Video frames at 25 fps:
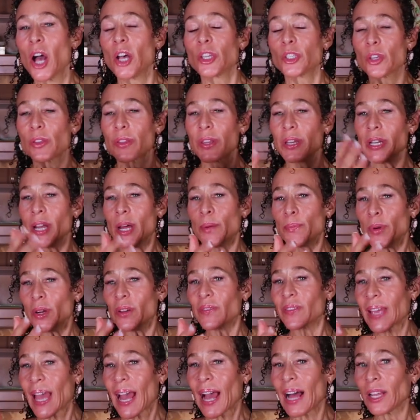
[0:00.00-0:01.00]
So the number
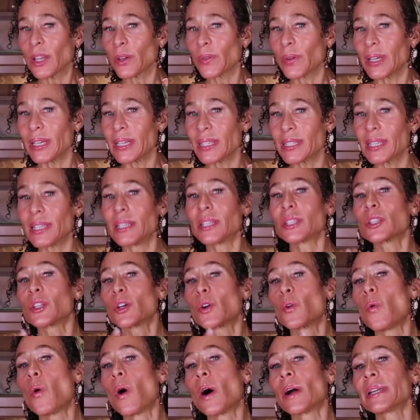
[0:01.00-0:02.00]
of calories is
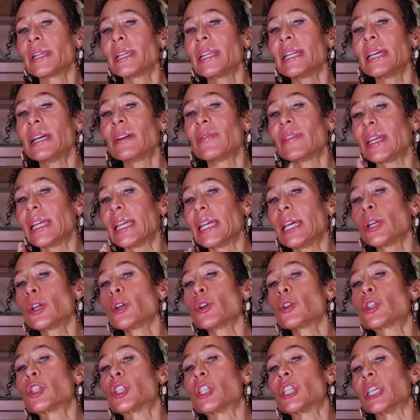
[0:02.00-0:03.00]
the quantity of
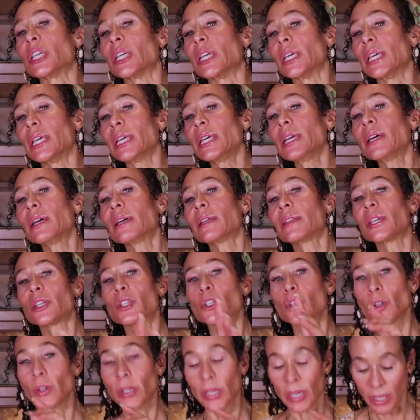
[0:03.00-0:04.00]
energy
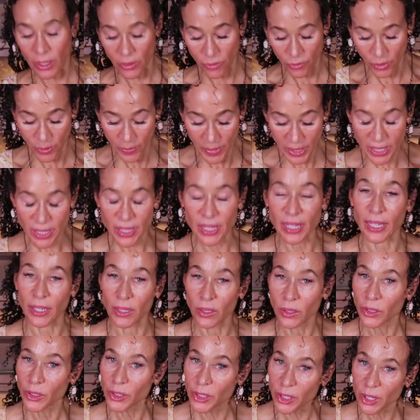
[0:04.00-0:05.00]
that you'll get from a
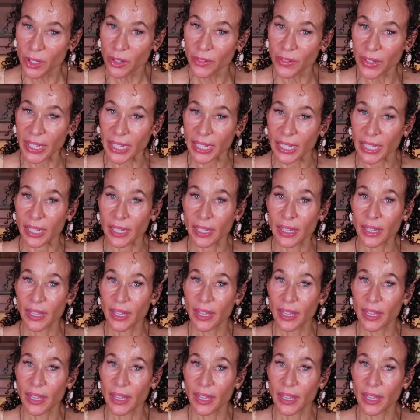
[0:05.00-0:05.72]
single serving.